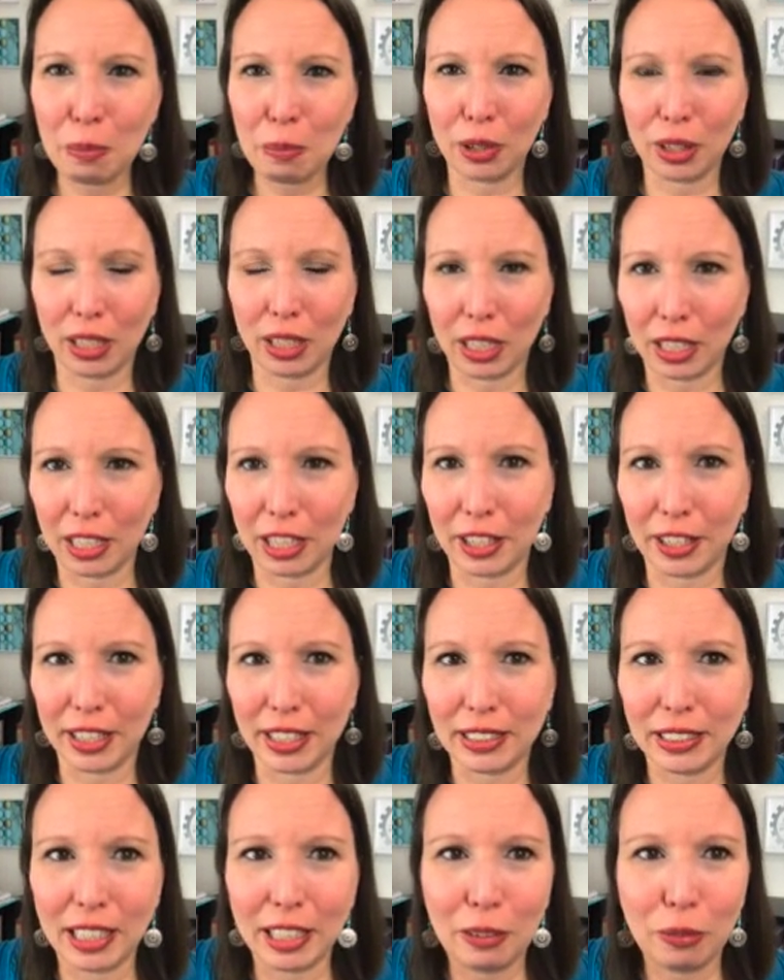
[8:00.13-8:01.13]
really
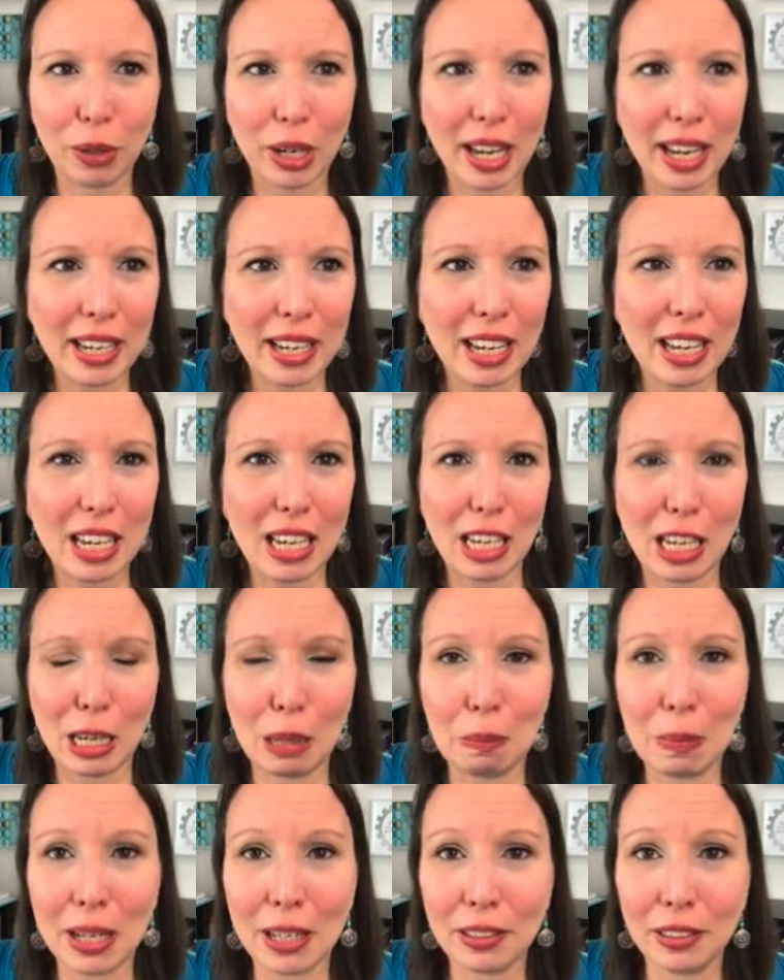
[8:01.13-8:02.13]
curious. Like when I get
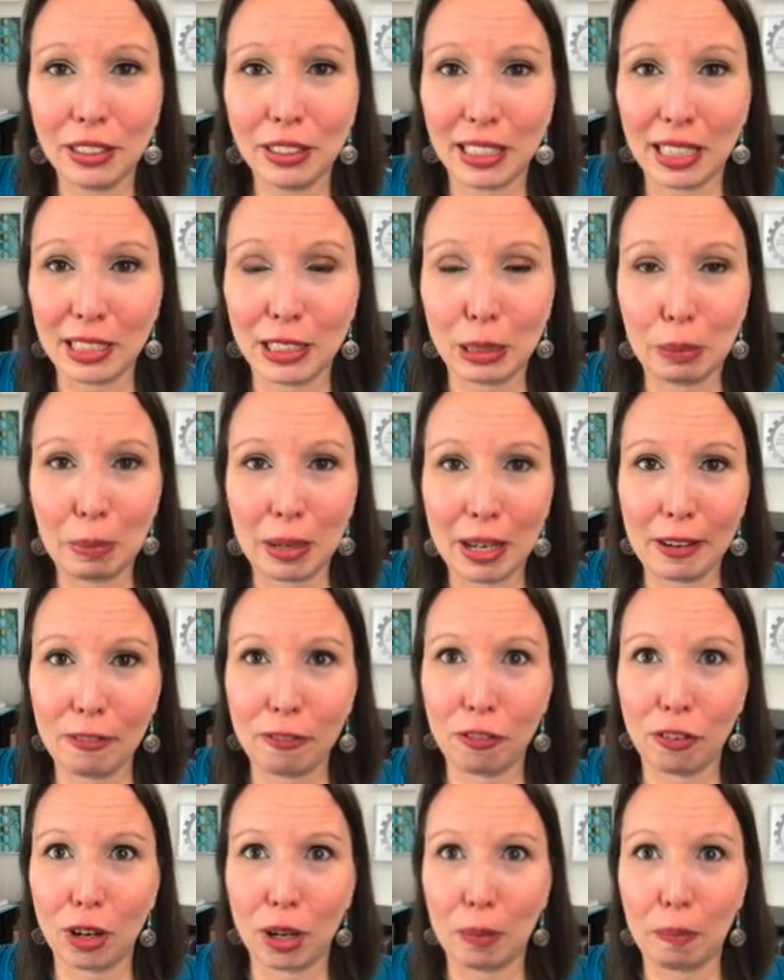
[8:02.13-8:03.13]
emails sent to me
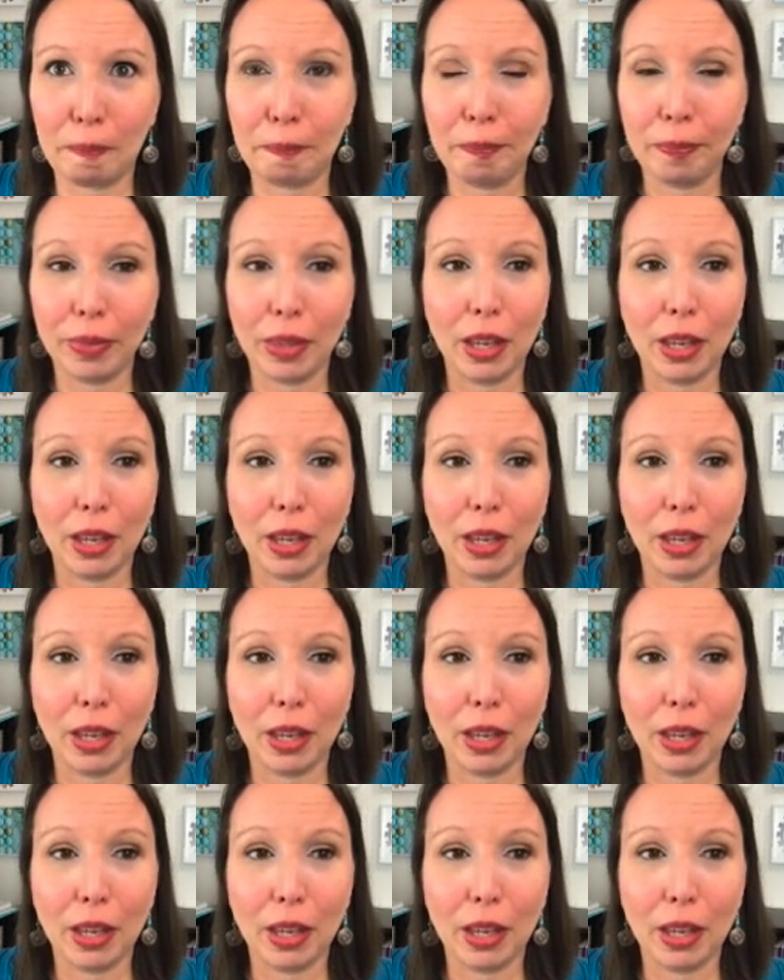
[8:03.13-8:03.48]
from